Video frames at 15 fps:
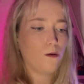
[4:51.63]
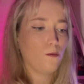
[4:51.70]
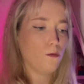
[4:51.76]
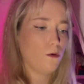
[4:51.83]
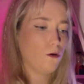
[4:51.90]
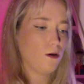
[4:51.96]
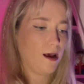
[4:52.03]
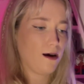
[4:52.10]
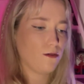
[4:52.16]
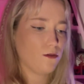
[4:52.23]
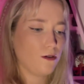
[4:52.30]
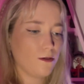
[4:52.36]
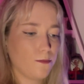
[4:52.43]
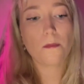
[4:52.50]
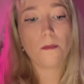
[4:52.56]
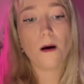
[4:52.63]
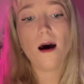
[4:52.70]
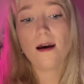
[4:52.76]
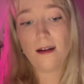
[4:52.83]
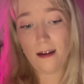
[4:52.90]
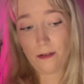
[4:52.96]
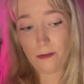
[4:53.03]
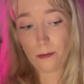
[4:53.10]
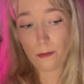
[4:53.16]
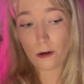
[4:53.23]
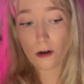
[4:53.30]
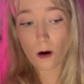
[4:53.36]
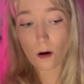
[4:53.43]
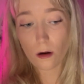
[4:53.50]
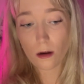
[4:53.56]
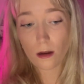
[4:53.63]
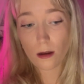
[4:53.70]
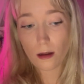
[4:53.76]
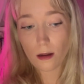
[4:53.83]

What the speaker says: Worn out, partly from shock,